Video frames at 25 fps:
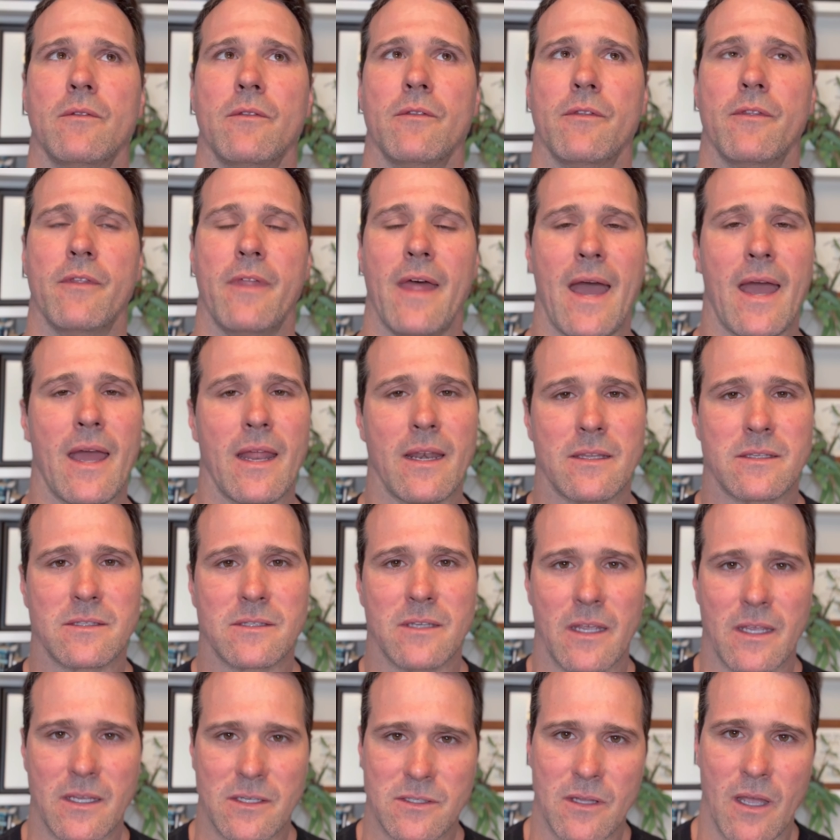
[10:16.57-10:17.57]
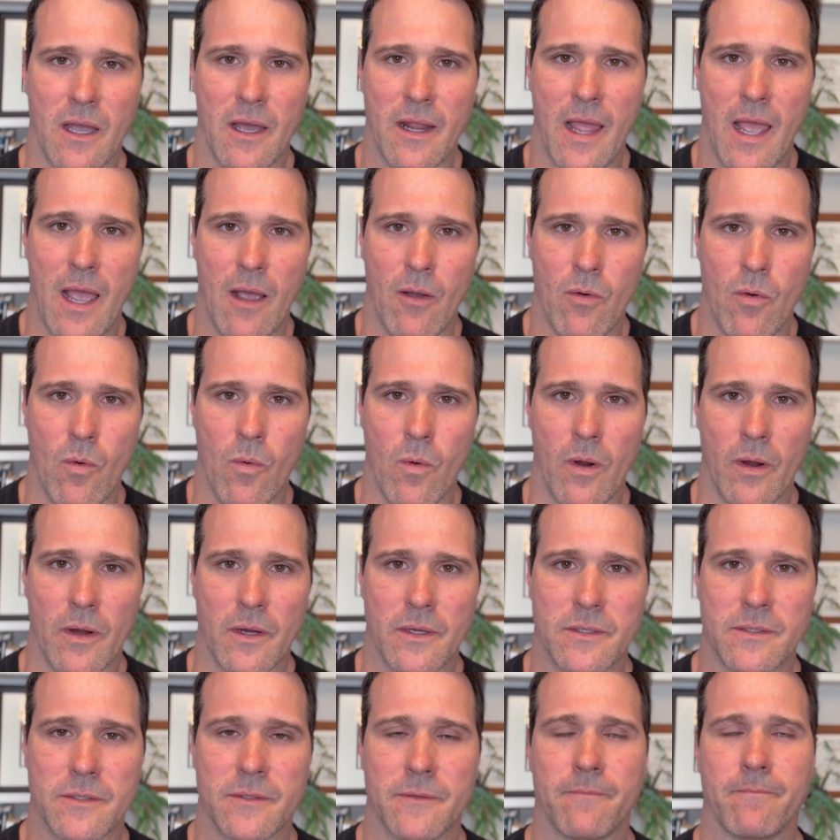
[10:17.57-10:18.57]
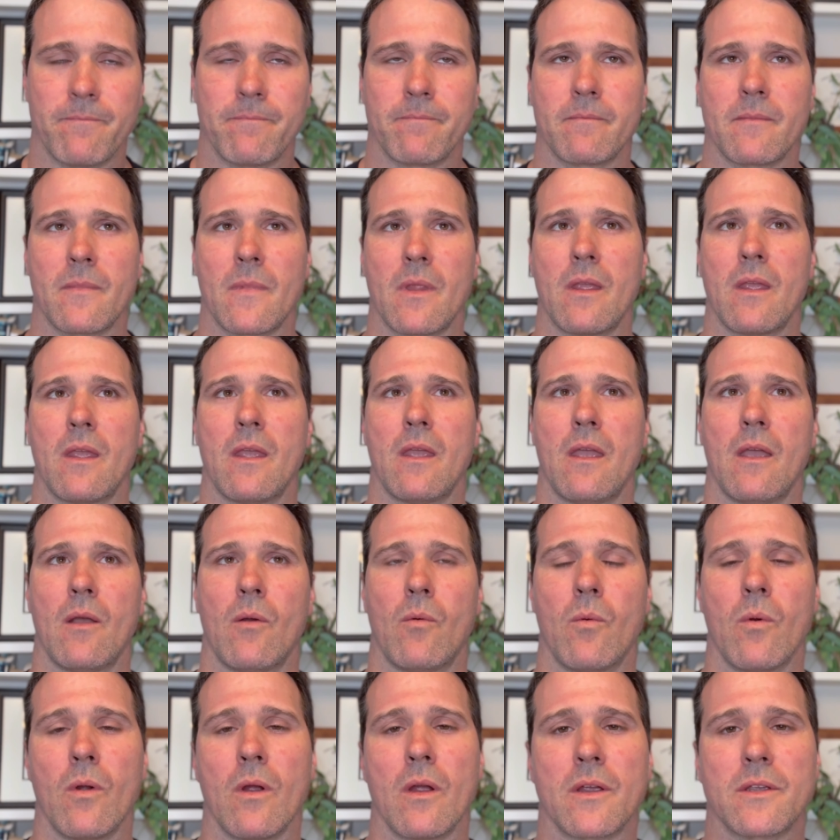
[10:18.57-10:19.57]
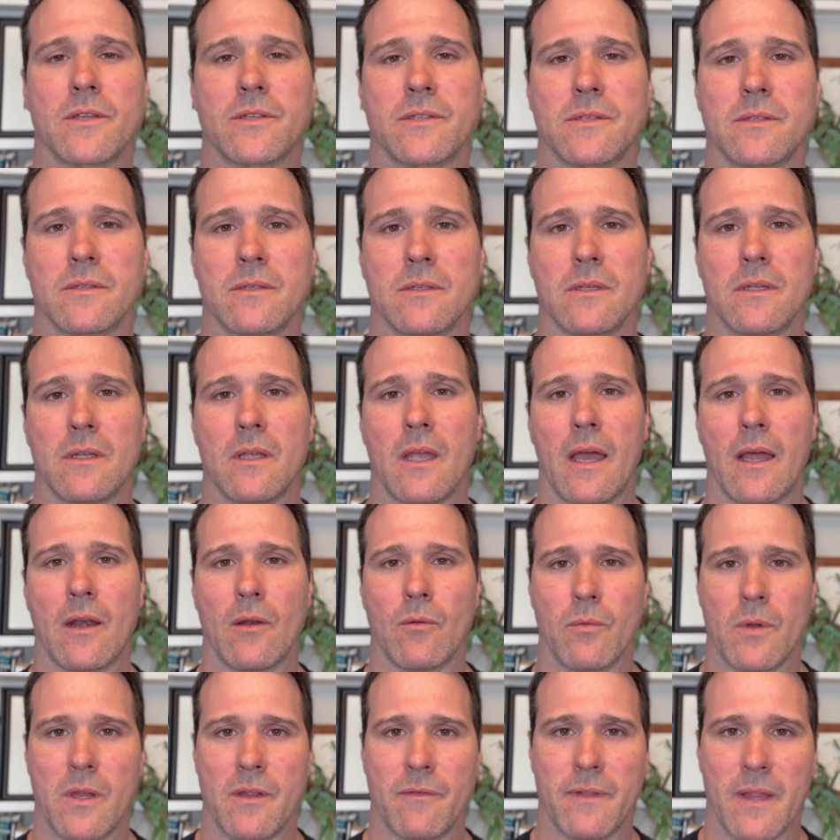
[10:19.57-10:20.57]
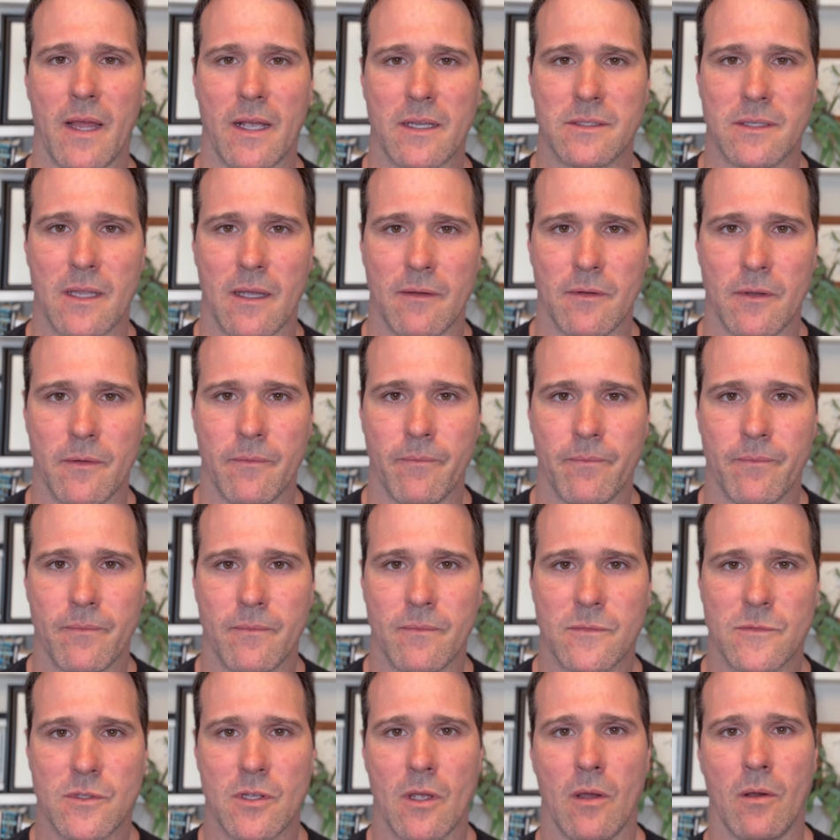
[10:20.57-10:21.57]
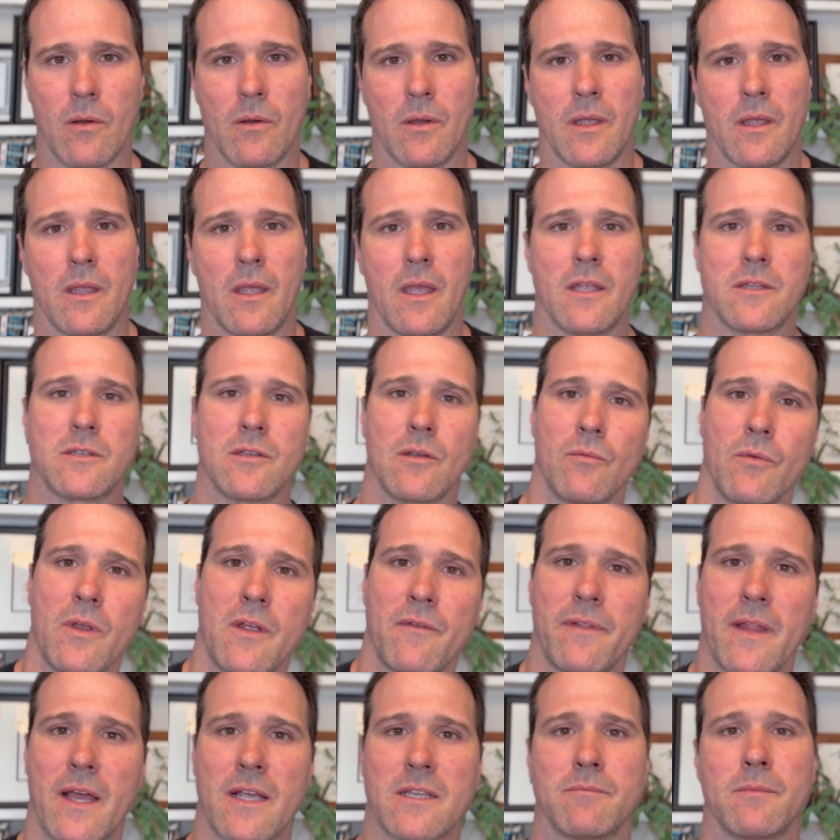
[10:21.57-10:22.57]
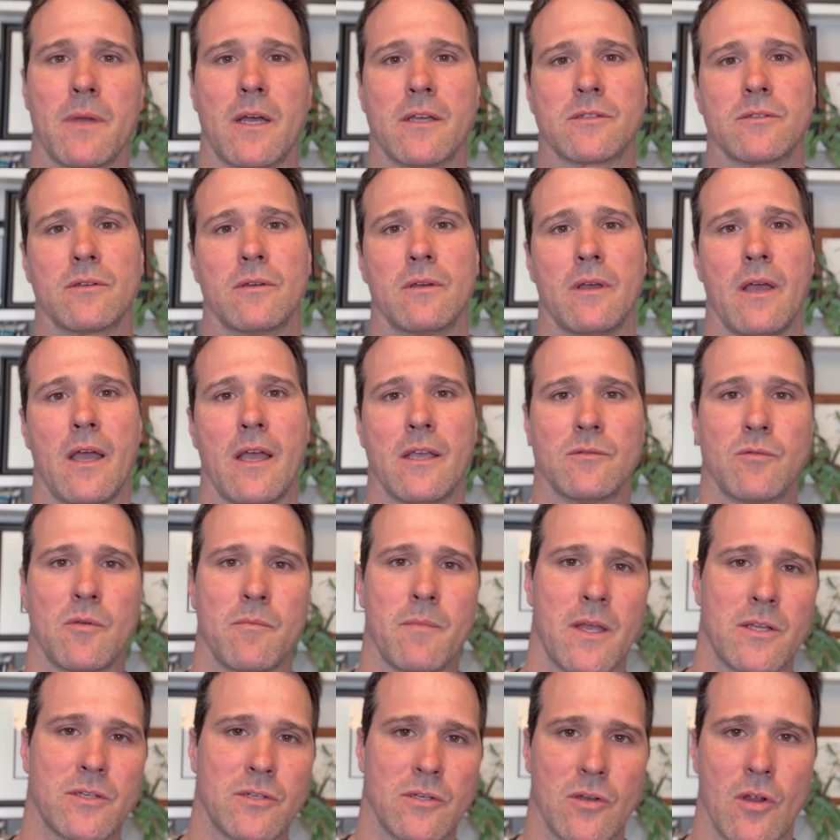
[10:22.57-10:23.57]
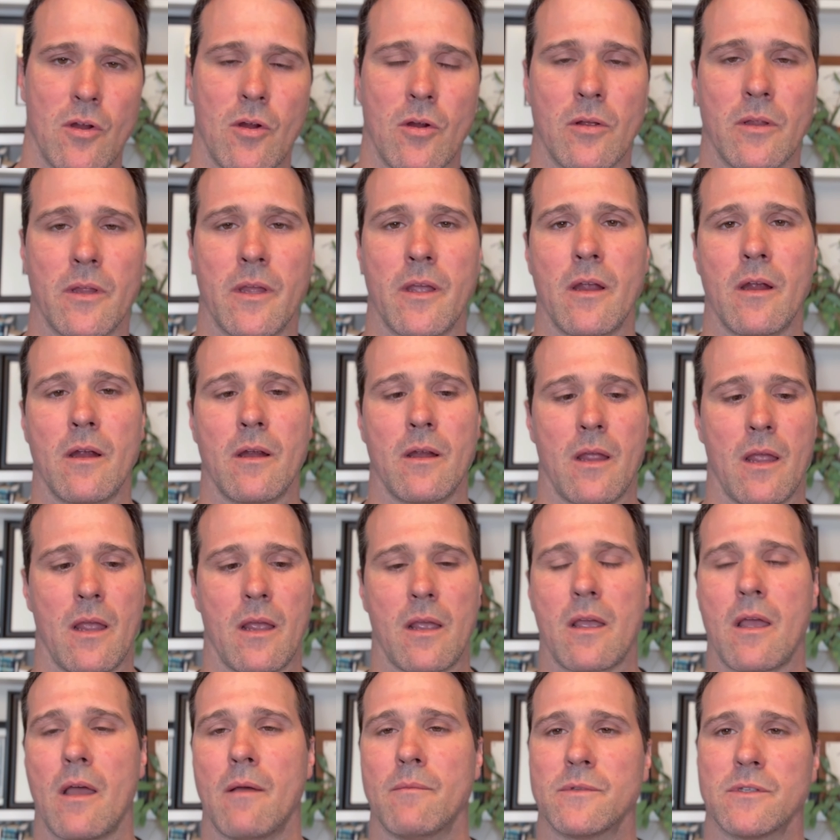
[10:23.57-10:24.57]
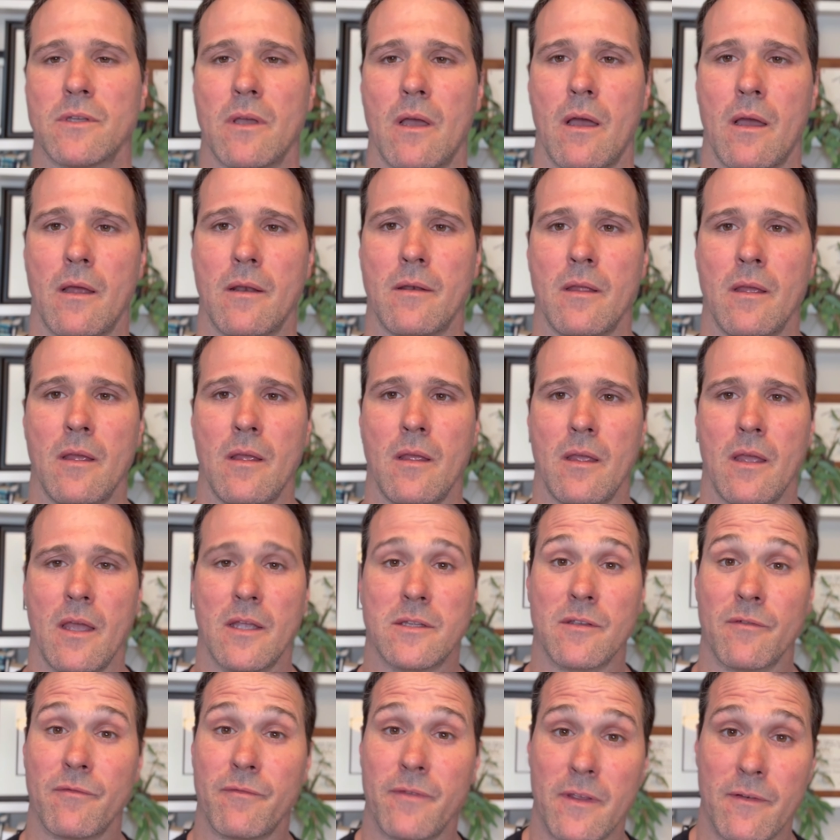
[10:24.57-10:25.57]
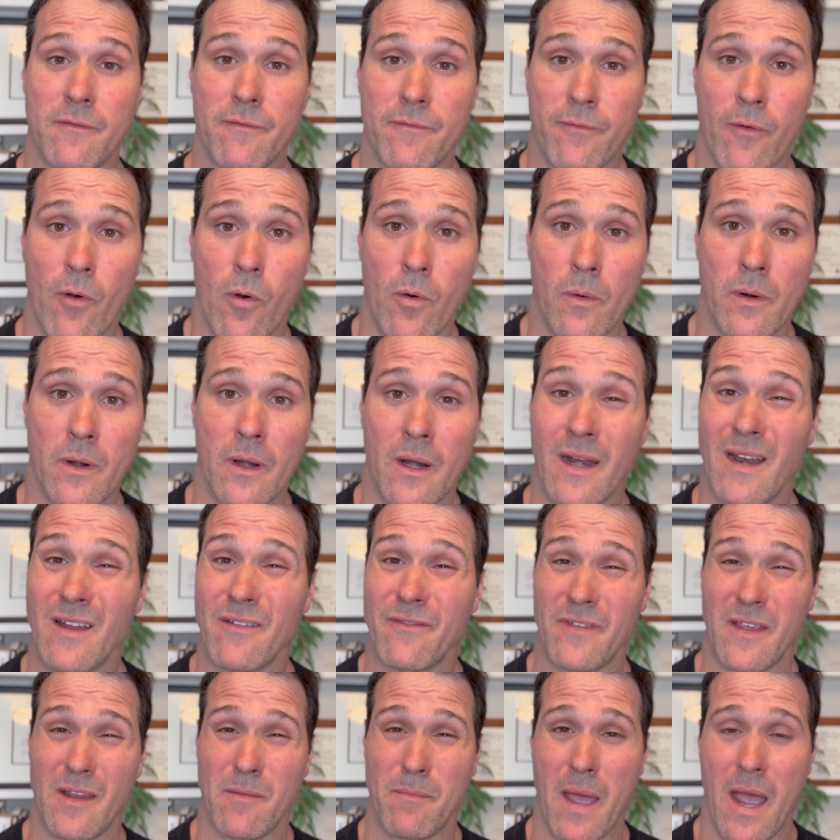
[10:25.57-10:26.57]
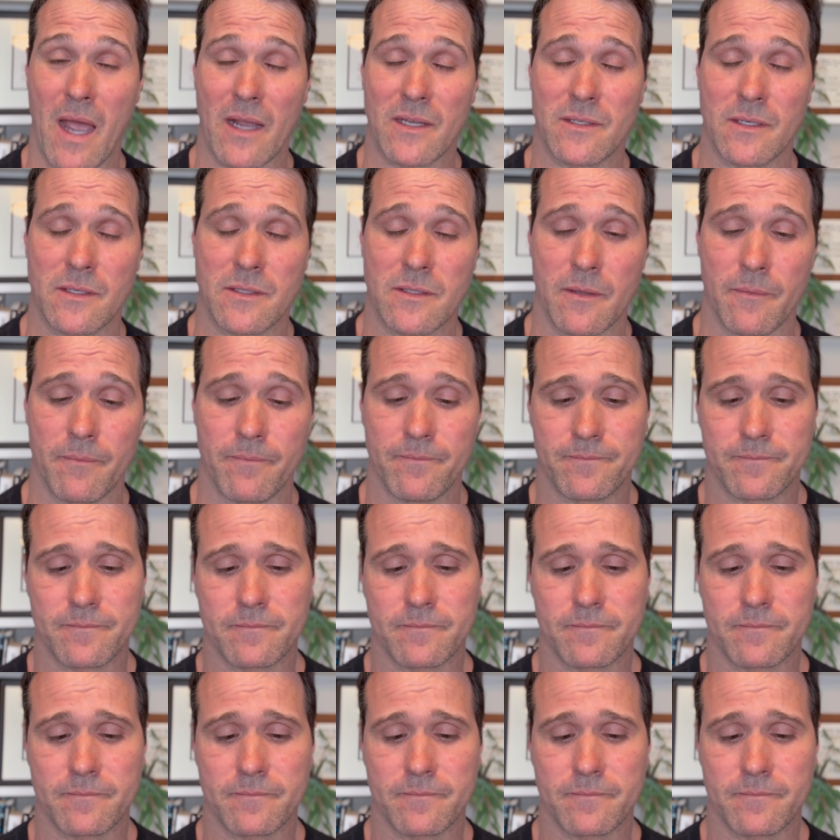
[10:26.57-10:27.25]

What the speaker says: That is not how it works. It works at a reflex level. So it's a reflex muscle, as we mentioned earlier. It comes on, it's a feed forward and a feedback system.